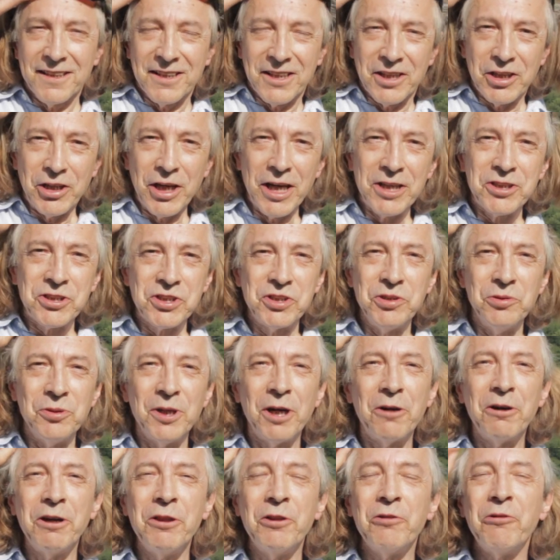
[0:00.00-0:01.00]
Yes, you
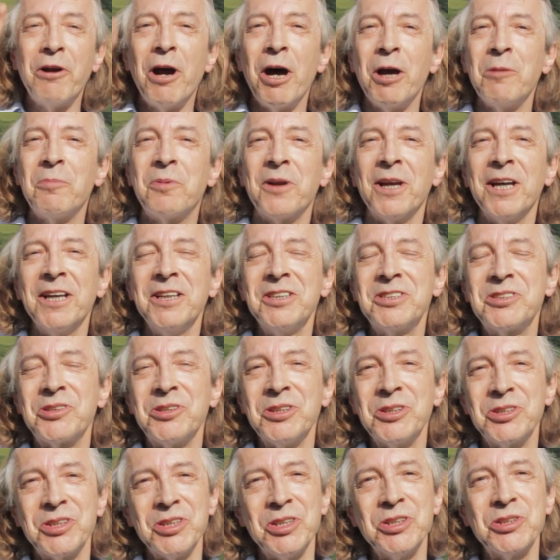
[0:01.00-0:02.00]
are in the right place.
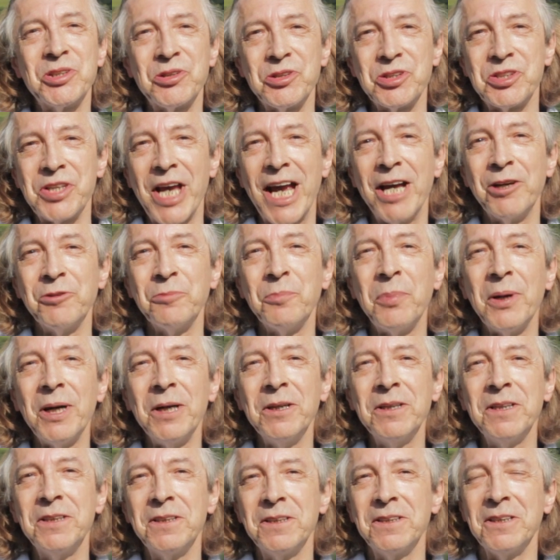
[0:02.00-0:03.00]
This is the Sound
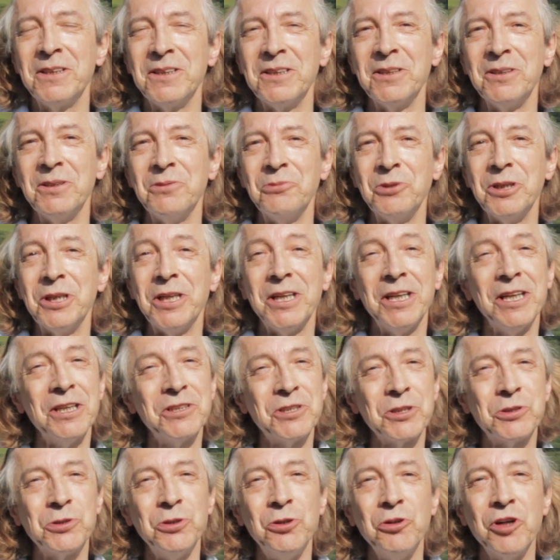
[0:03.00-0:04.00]
Bug. We're here
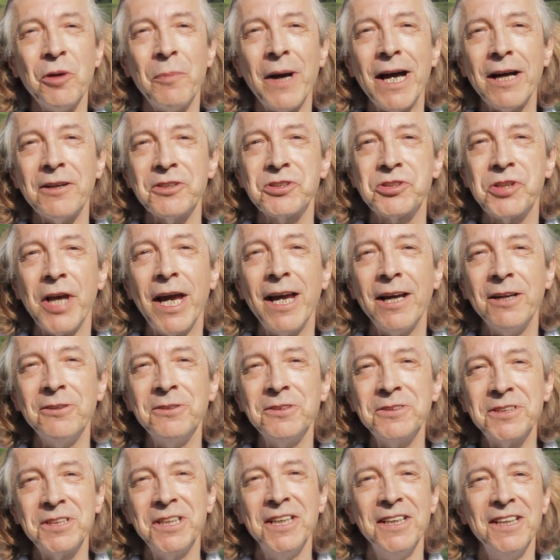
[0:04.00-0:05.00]
to talk about
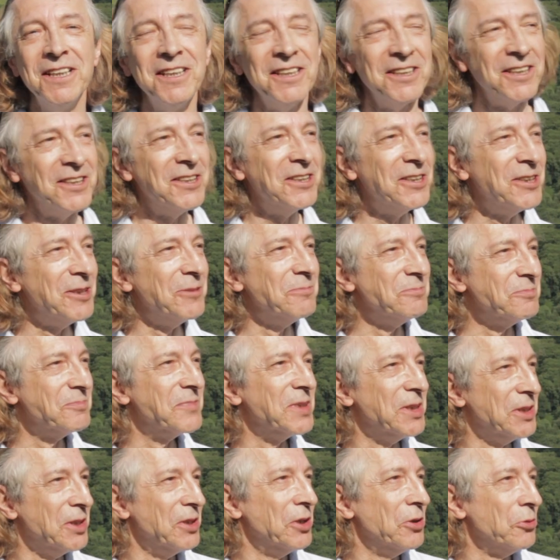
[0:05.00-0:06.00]
sound.
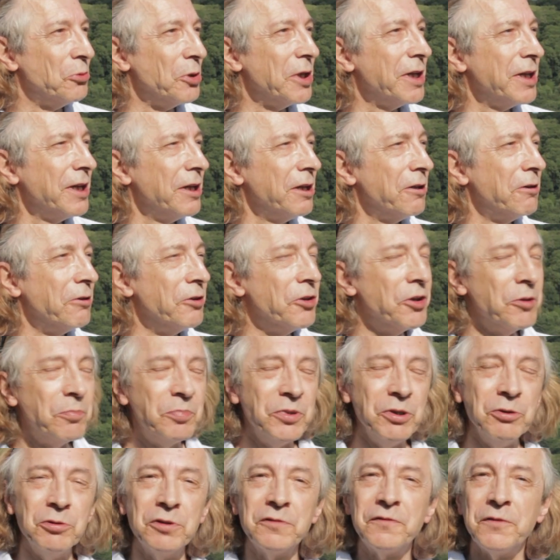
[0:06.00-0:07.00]
We're here in the
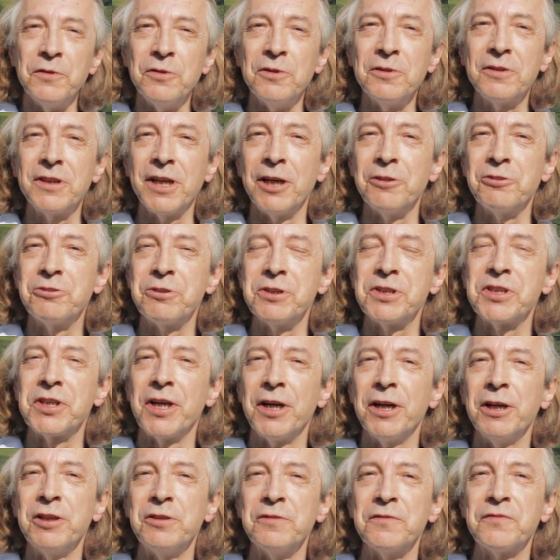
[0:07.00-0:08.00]
beautiful
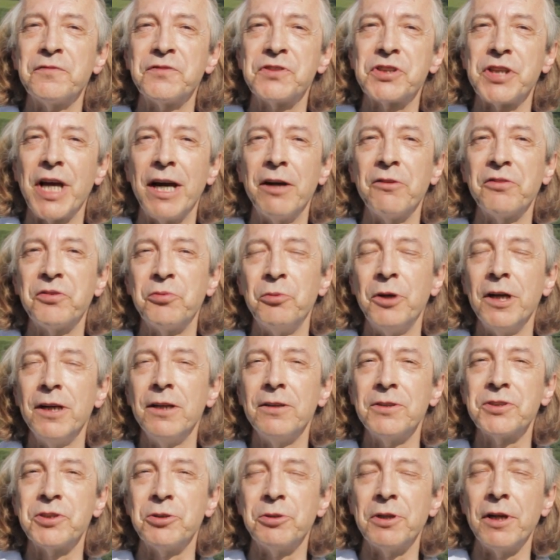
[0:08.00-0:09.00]
countryside of South
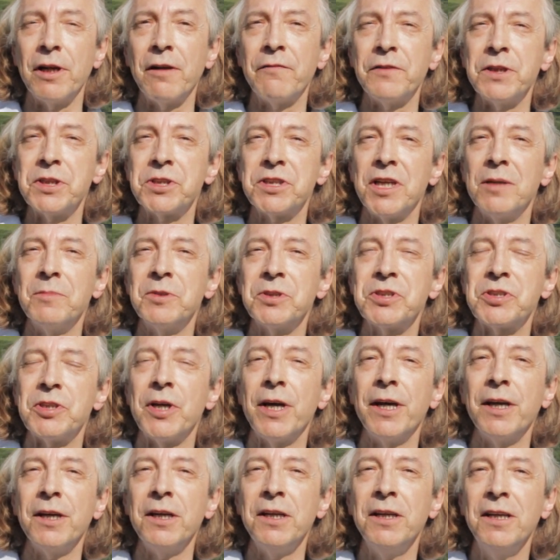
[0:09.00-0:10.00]
Wales on a lovely summer's
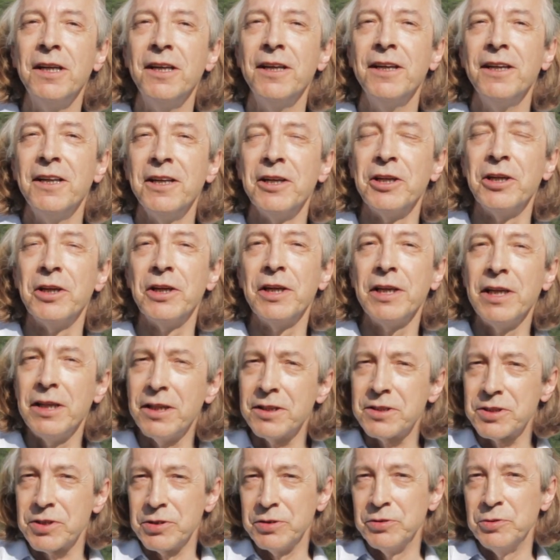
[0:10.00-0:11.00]
day,
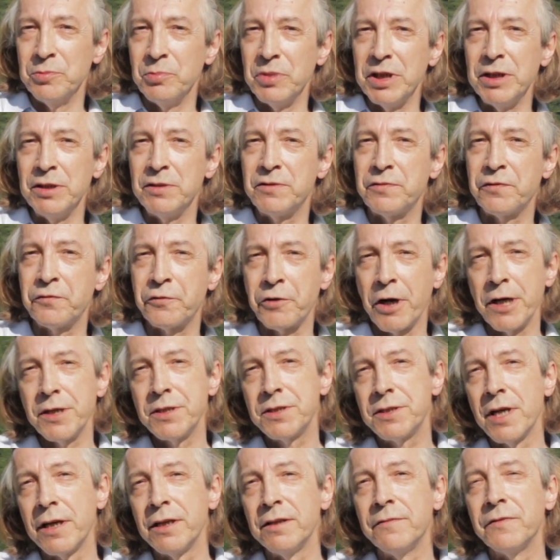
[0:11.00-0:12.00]
here to meet
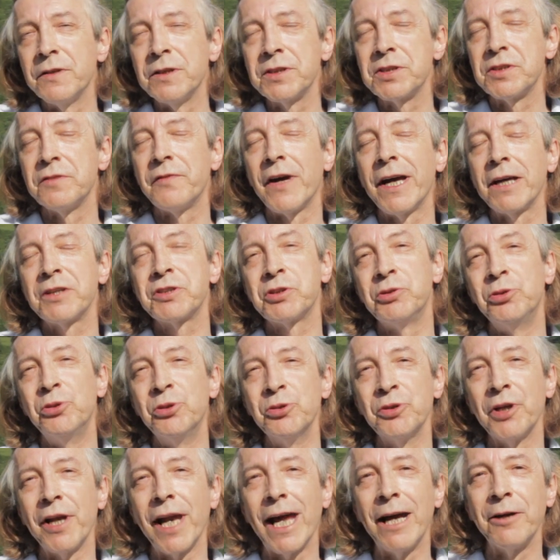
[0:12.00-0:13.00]
Fred Davies of
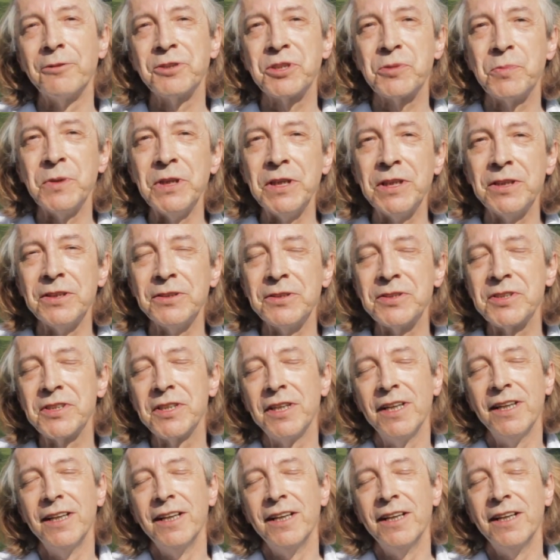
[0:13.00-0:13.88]
Axhorn Loudspeakers.